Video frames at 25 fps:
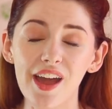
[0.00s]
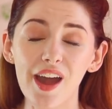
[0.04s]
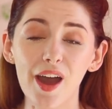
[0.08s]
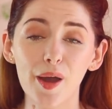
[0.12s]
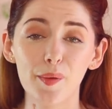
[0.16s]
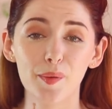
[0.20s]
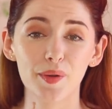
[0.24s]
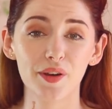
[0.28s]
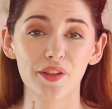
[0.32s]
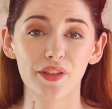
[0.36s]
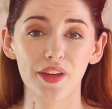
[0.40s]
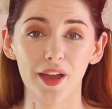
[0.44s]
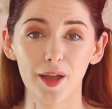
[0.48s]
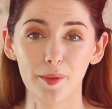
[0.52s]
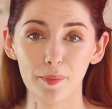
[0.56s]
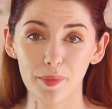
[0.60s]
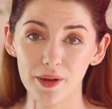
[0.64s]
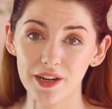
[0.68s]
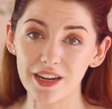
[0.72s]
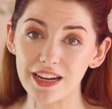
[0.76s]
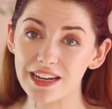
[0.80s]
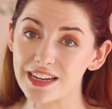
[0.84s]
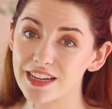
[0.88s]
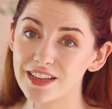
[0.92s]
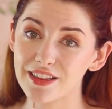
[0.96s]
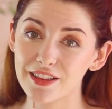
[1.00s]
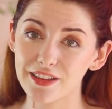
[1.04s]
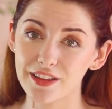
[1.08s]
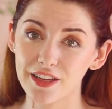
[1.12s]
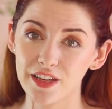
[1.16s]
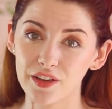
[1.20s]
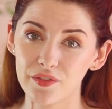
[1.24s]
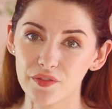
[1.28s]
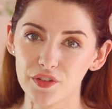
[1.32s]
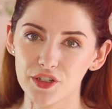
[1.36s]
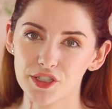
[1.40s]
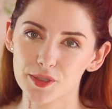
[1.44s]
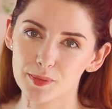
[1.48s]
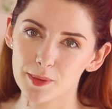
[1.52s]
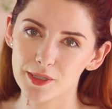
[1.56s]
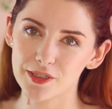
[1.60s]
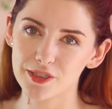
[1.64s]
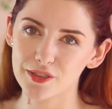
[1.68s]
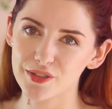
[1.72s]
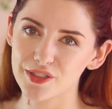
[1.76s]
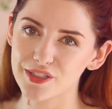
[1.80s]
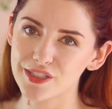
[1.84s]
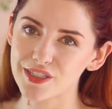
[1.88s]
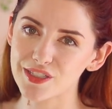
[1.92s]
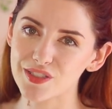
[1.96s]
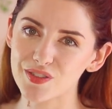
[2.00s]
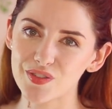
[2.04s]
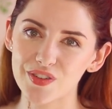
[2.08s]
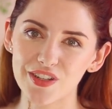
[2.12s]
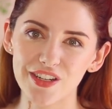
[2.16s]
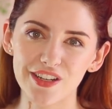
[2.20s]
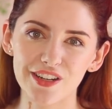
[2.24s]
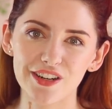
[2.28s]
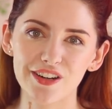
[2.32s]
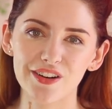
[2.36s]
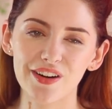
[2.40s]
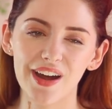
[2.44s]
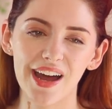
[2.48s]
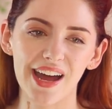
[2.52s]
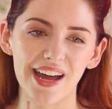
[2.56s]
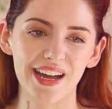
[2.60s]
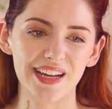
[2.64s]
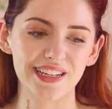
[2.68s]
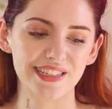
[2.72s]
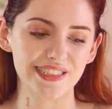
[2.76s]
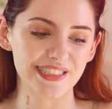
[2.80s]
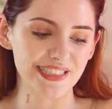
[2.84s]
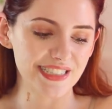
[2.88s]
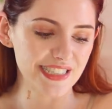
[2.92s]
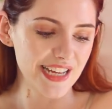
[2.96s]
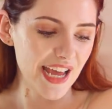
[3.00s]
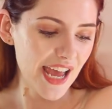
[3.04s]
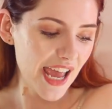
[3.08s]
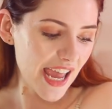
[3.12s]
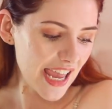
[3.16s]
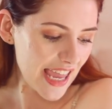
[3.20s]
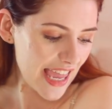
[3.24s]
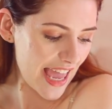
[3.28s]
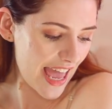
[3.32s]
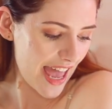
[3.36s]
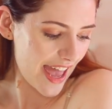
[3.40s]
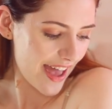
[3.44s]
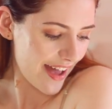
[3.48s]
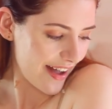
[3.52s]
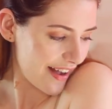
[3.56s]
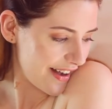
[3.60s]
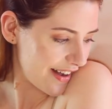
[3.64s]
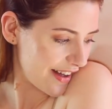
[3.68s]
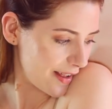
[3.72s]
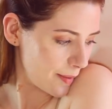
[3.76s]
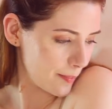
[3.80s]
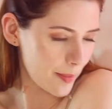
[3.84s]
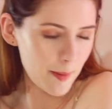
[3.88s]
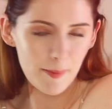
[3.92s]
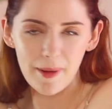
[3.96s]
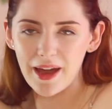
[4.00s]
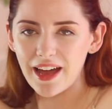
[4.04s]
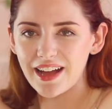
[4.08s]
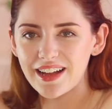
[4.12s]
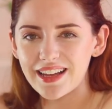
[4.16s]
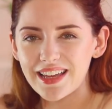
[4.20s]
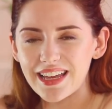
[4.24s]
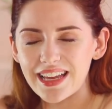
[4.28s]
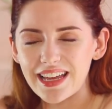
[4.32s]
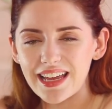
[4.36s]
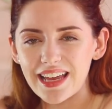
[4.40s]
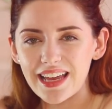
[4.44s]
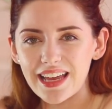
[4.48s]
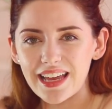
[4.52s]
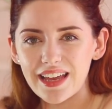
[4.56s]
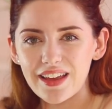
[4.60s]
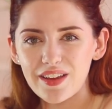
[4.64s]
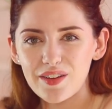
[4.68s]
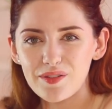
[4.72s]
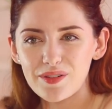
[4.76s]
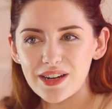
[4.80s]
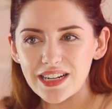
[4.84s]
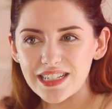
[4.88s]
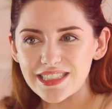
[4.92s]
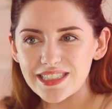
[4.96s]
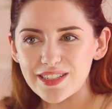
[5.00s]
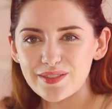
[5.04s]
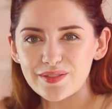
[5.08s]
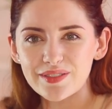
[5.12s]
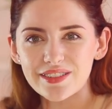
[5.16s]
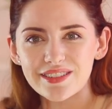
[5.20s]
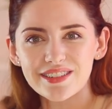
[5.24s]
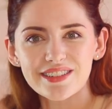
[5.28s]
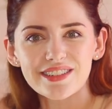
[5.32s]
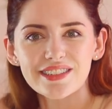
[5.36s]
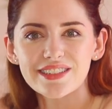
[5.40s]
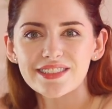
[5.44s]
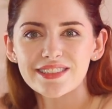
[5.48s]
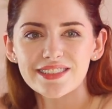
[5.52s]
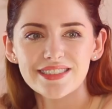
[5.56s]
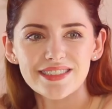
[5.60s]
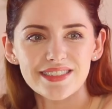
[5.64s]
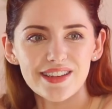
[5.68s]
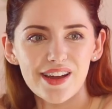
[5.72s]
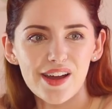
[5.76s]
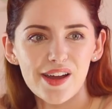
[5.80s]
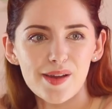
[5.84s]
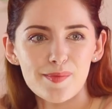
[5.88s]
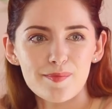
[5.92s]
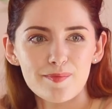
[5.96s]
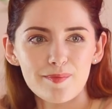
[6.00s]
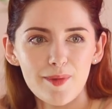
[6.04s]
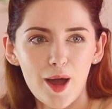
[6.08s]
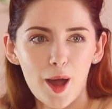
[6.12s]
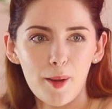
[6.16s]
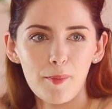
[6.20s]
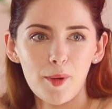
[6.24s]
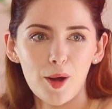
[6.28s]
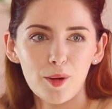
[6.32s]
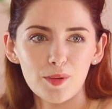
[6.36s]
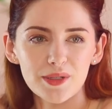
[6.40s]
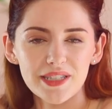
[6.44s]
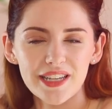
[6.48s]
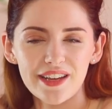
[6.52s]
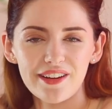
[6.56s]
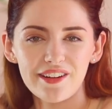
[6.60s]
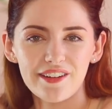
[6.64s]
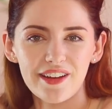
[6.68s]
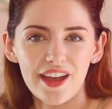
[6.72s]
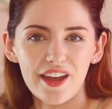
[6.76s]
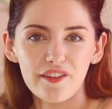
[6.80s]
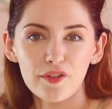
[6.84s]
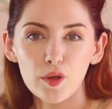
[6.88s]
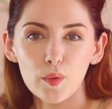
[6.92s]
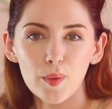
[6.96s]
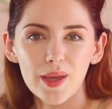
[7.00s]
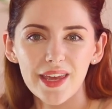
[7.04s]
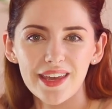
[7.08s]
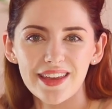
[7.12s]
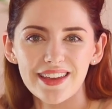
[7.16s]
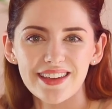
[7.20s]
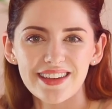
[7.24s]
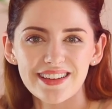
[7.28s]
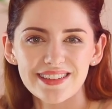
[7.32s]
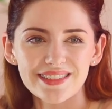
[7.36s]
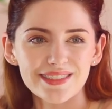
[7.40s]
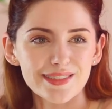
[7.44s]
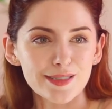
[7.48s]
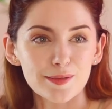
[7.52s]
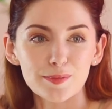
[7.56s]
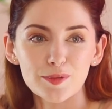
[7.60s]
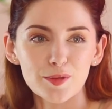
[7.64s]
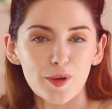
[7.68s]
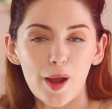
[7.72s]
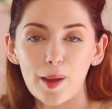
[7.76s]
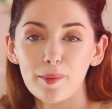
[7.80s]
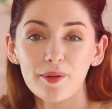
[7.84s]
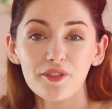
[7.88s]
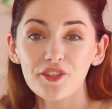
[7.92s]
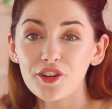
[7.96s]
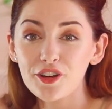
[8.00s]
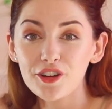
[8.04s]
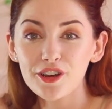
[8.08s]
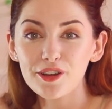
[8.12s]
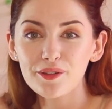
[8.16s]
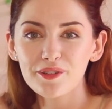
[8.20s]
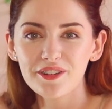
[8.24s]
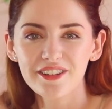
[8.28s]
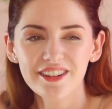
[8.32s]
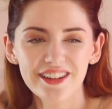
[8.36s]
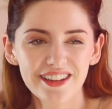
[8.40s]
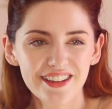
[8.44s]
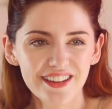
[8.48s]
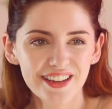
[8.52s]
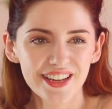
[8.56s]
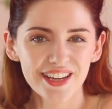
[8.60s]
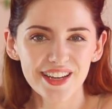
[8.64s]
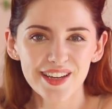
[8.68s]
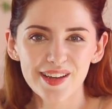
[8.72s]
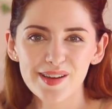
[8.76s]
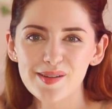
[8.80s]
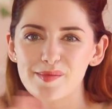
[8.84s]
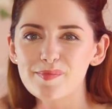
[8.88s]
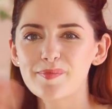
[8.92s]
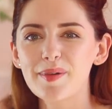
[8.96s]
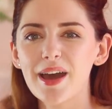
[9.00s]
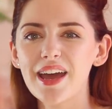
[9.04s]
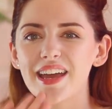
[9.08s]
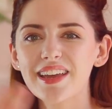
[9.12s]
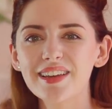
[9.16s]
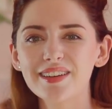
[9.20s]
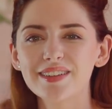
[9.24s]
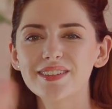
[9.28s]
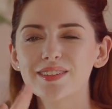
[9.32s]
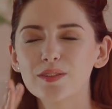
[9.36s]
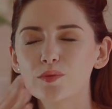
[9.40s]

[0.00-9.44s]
I want to thank Pretty Little Thing for sponsoring this video, and yeah, I'll be back really soon because I'm always here every week. Subscribe if you're new. Bye.